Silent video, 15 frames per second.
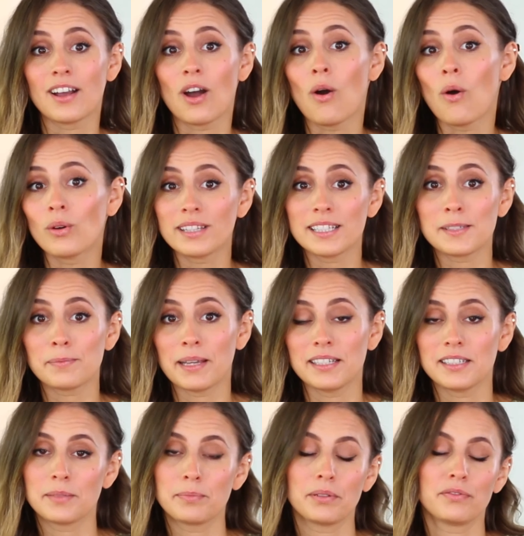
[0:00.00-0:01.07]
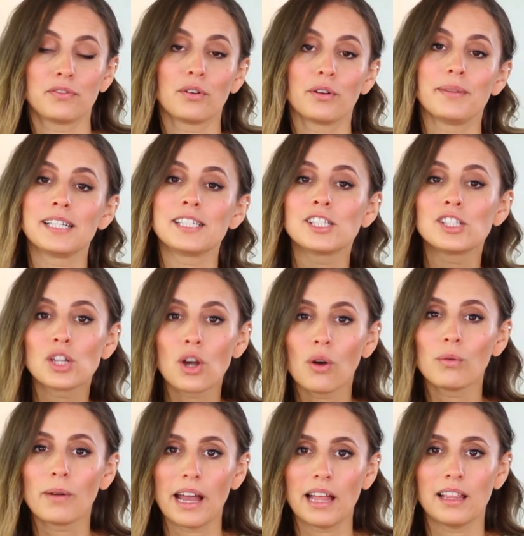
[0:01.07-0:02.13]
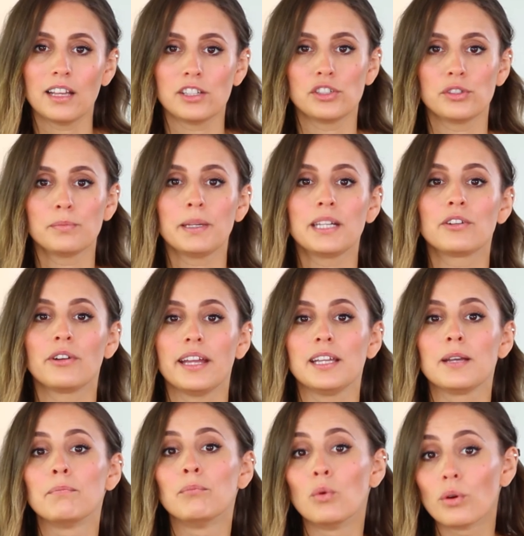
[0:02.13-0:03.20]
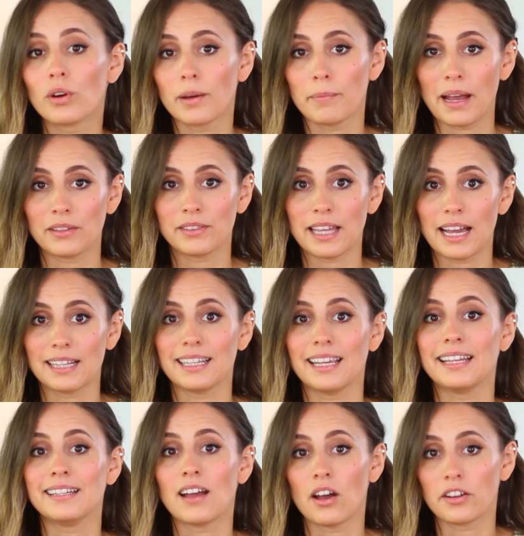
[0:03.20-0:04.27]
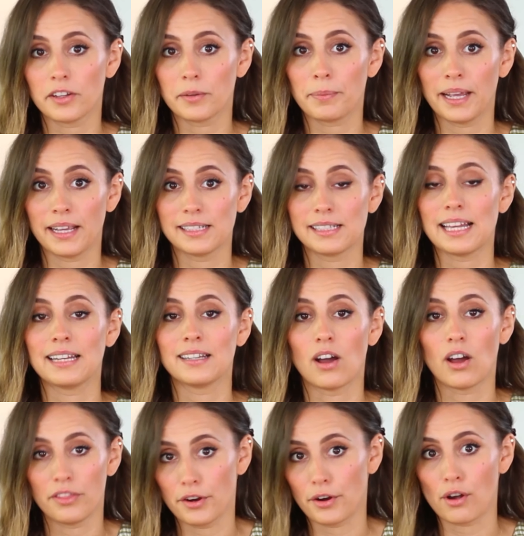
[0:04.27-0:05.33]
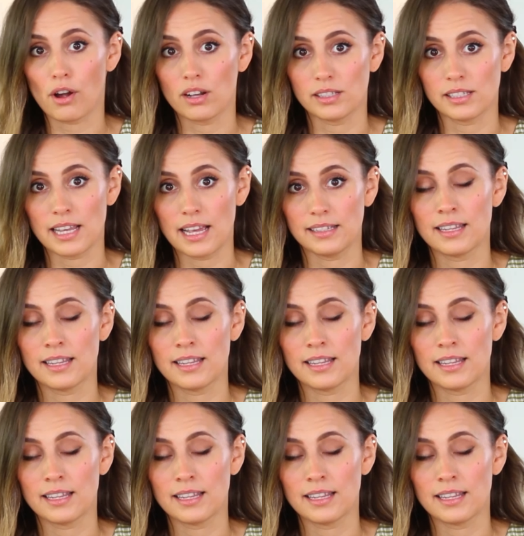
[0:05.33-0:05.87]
oh, this pin is performing so well, I should be creating more about that in other pins and other content.